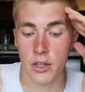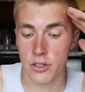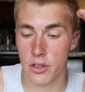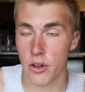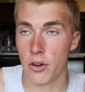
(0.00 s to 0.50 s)

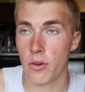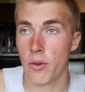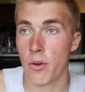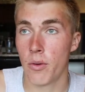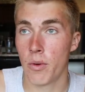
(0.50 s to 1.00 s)

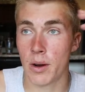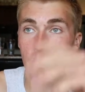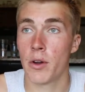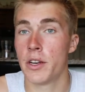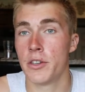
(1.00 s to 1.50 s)
So what I'm
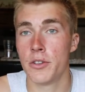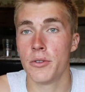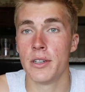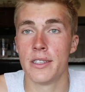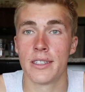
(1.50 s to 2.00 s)
going to
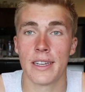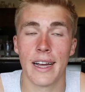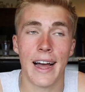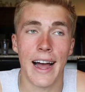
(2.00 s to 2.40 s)
do is